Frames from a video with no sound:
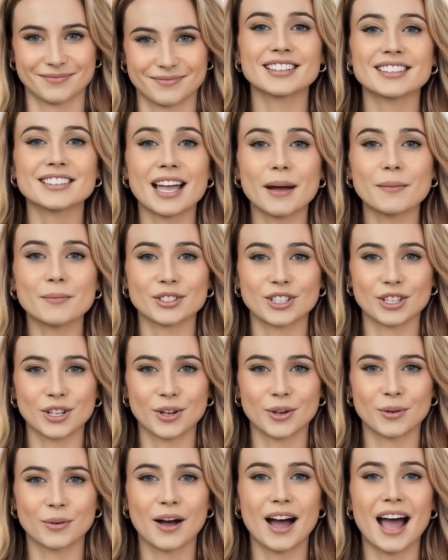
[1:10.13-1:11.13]
Step
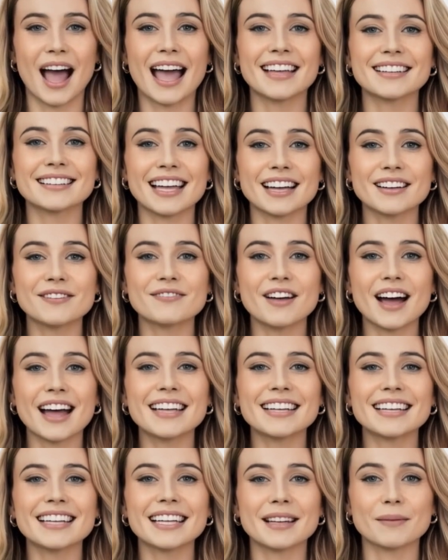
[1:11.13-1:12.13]
2. Identify
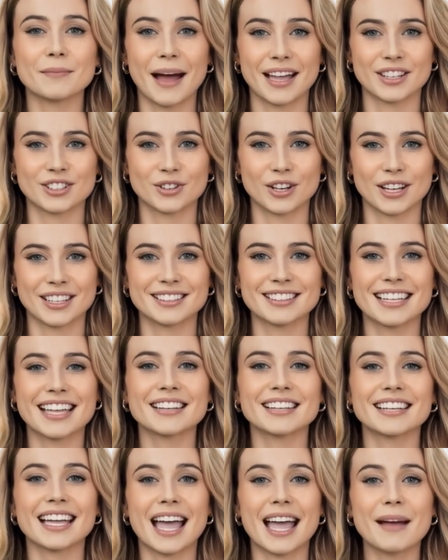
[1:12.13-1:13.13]
key metrics
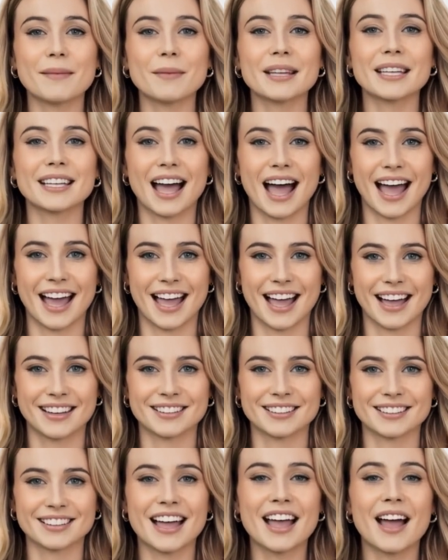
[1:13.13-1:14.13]
and
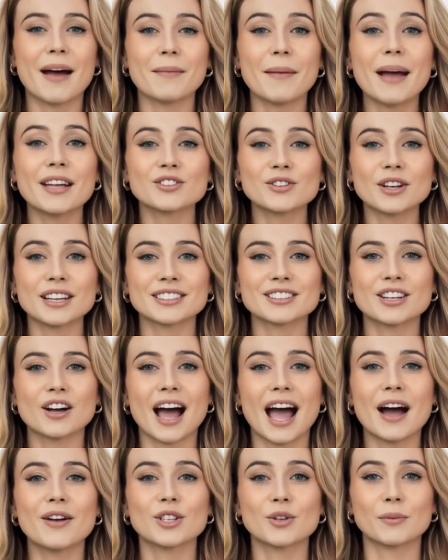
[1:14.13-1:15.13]
KPIs. Metrics are
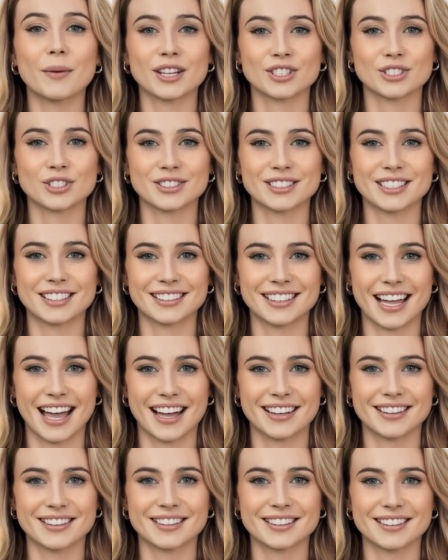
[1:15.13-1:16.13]
how you measure
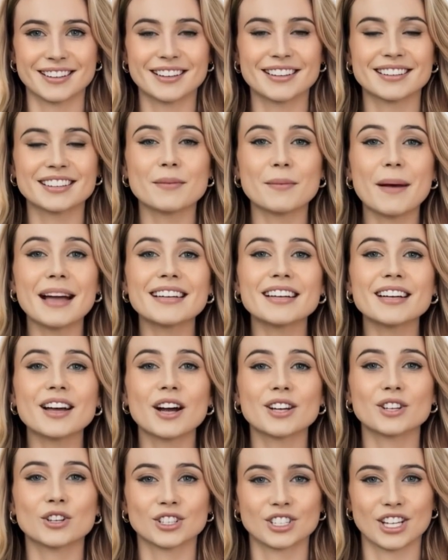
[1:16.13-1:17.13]
success, depending
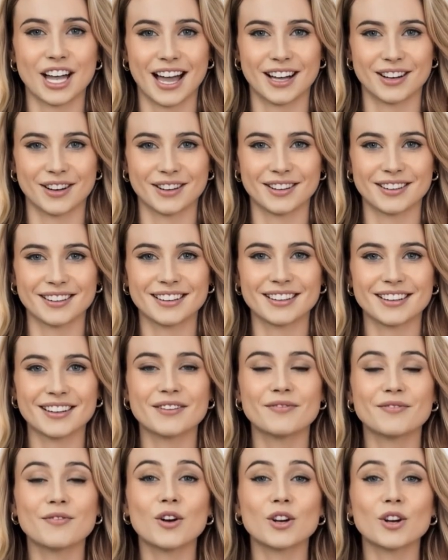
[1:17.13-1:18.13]
on your channel.
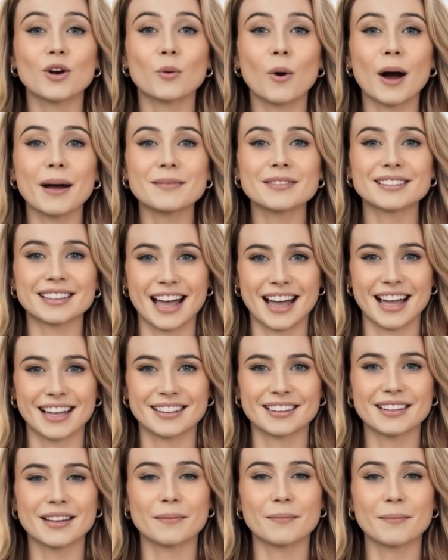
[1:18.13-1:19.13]
For your
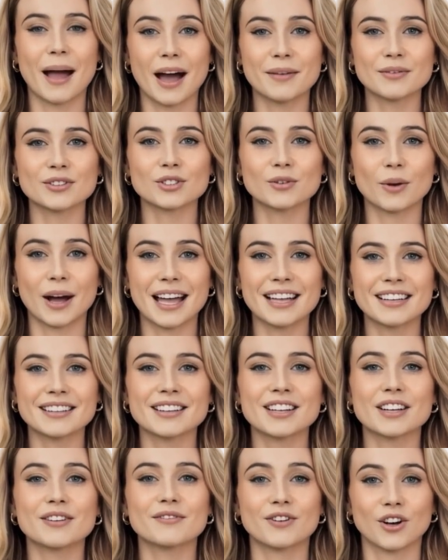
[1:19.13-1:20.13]
website, bounce rate,
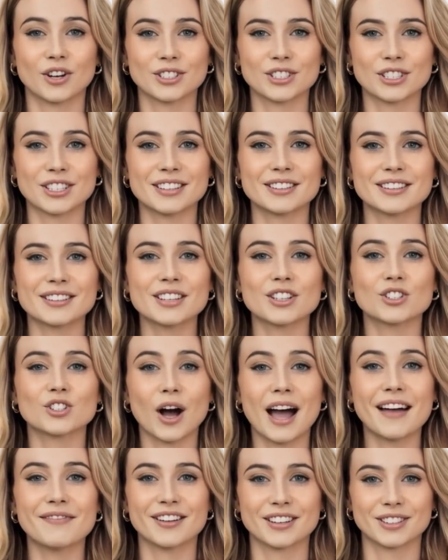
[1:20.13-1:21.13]
conversions,
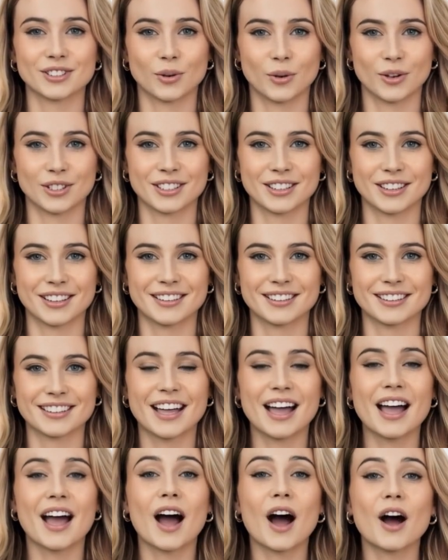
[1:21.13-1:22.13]
traffic sources.
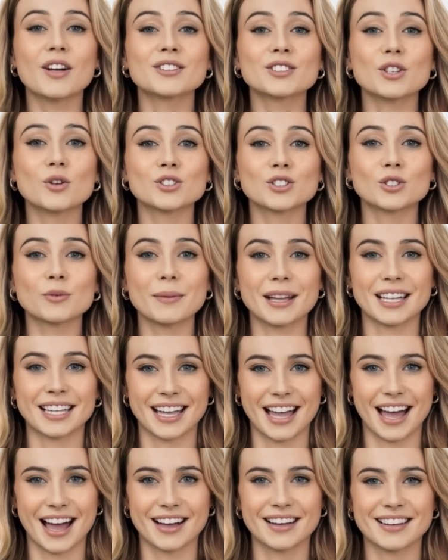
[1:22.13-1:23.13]
On social
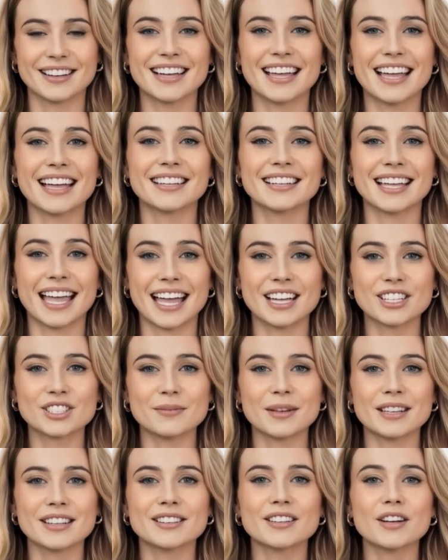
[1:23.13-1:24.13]
media,
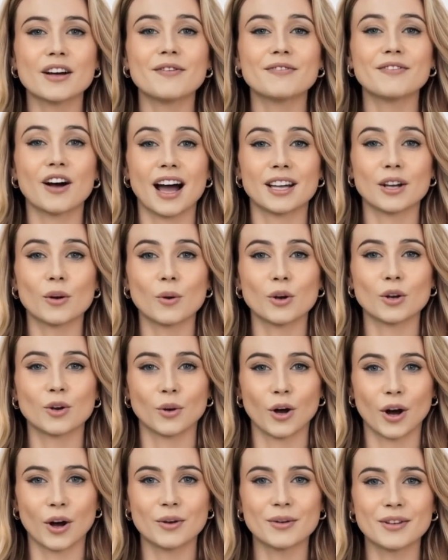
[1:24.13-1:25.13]
engagement, follower
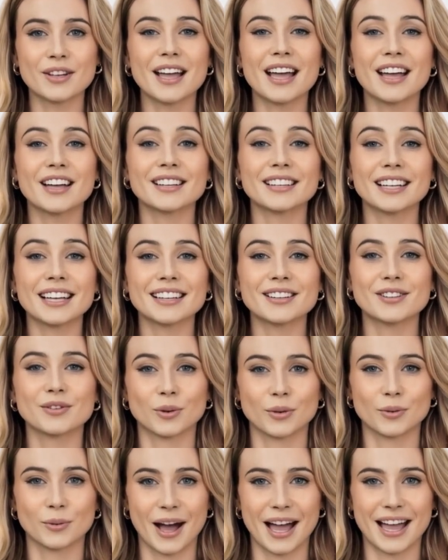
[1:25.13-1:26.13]
growth,
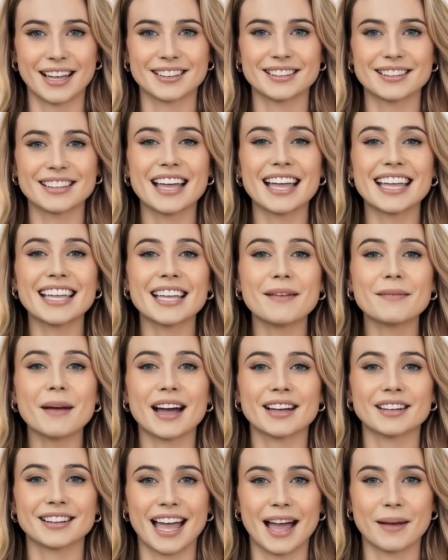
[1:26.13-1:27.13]
click-through rates,
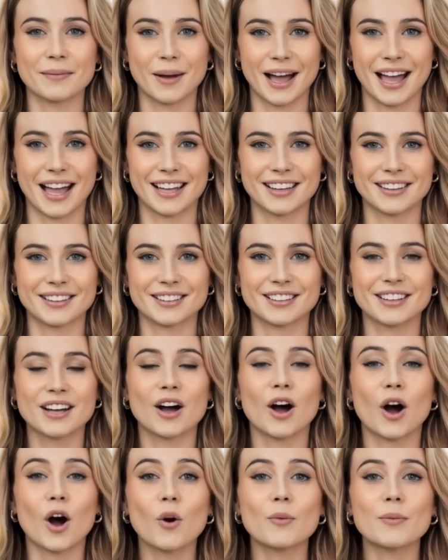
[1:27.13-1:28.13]
email campaigns,
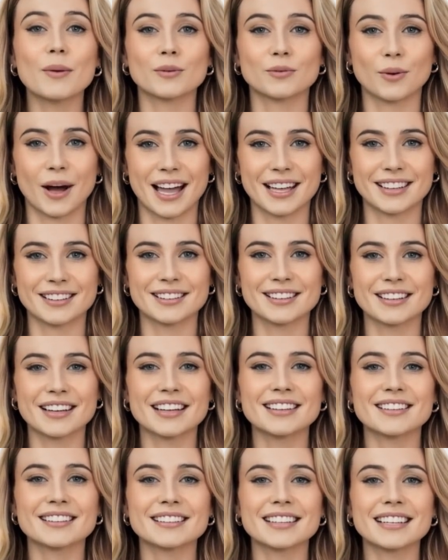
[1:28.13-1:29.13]
open rates,
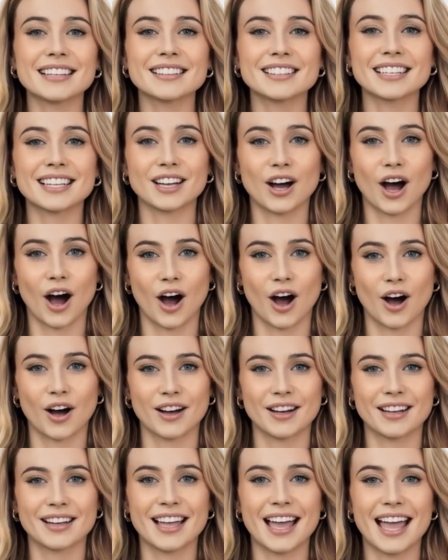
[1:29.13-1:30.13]
CTR,
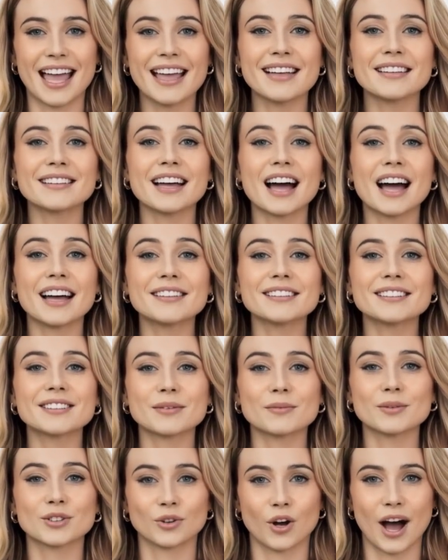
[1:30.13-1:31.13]
and
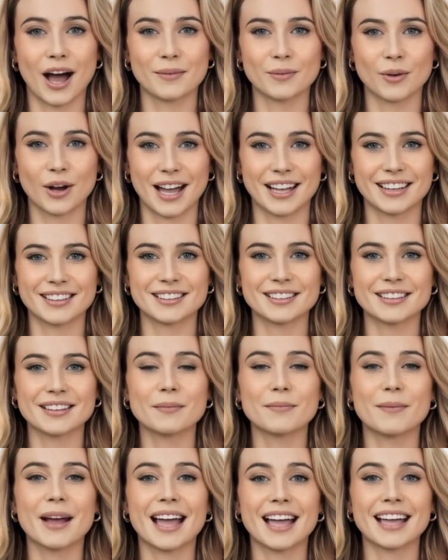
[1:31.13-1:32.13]
unsubscribe rates,
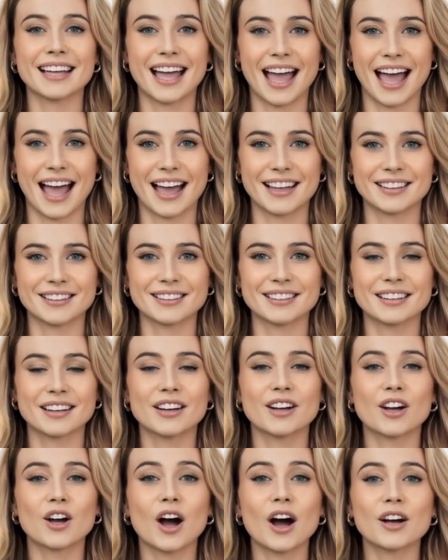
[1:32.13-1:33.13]
paid ads,
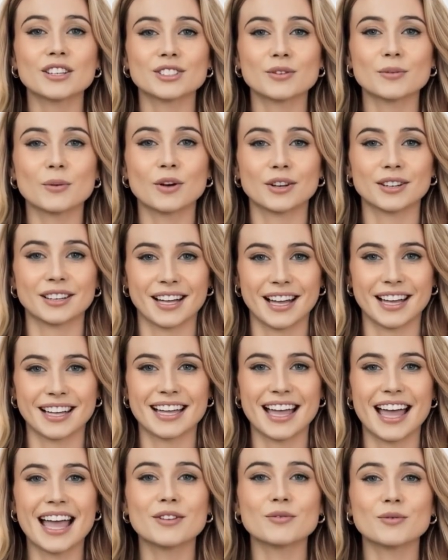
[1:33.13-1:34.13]
cost per click,
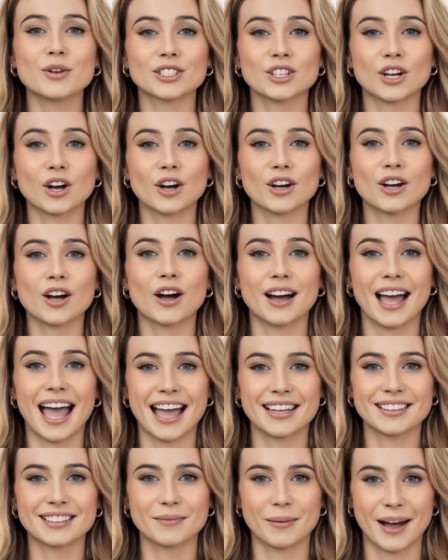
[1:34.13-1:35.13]
and return on
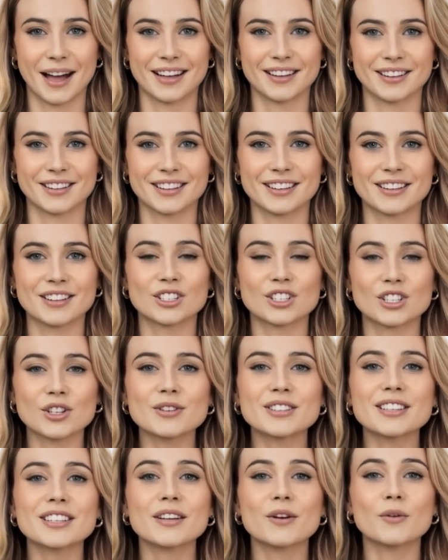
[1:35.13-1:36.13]
ad spend.
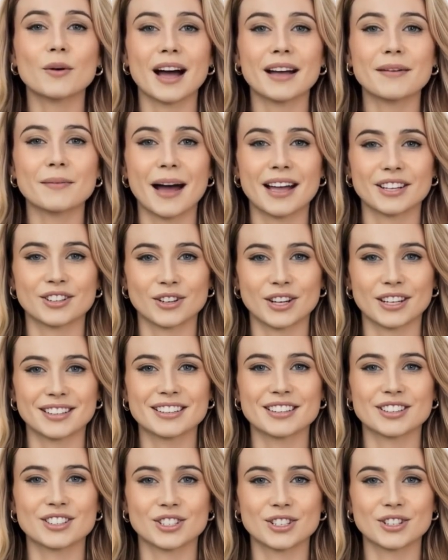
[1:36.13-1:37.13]
Choosing the right metrics
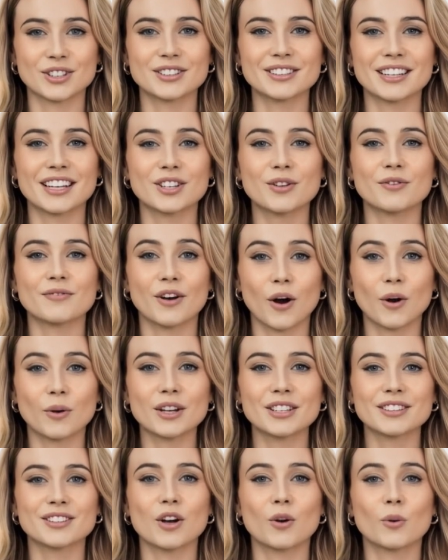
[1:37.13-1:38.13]
ensures that you
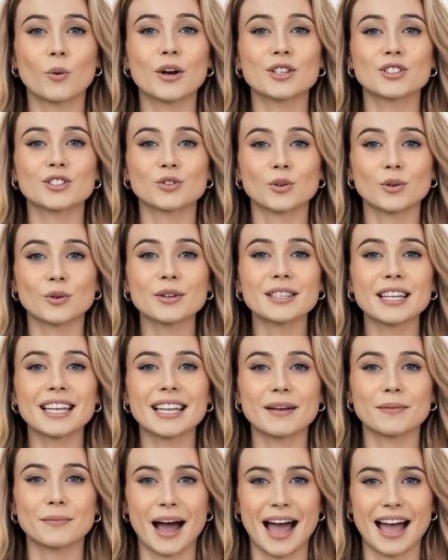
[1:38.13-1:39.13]
focus on what truly
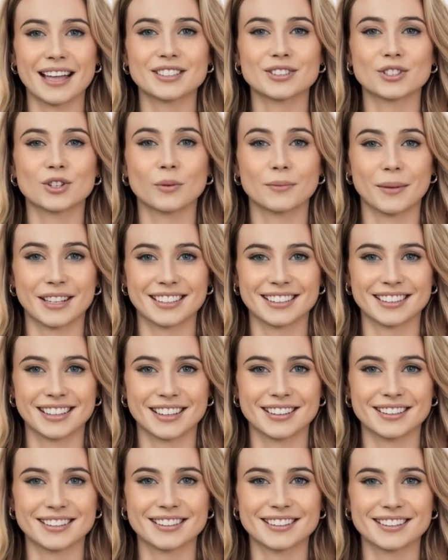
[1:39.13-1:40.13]
impacts your
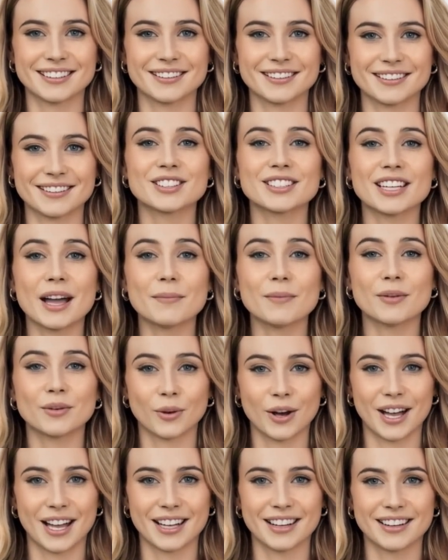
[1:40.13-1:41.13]
business. Step
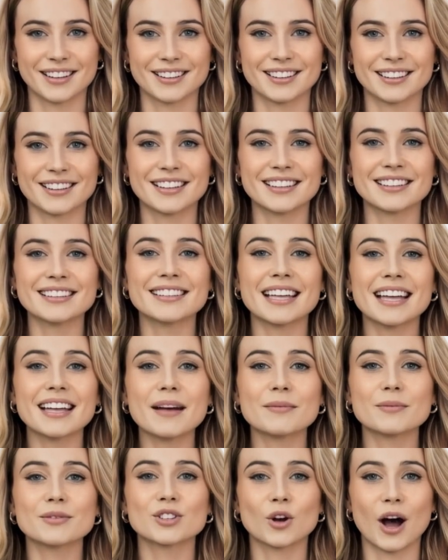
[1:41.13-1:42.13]
3. Set
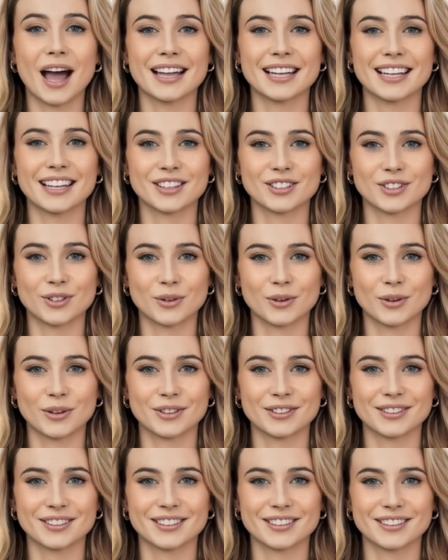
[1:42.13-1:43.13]
up tracking
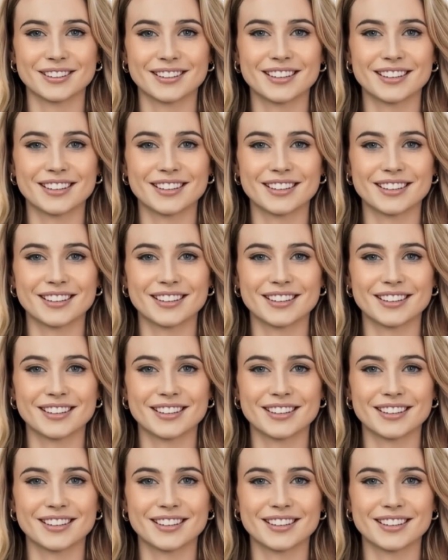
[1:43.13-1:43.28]
tools.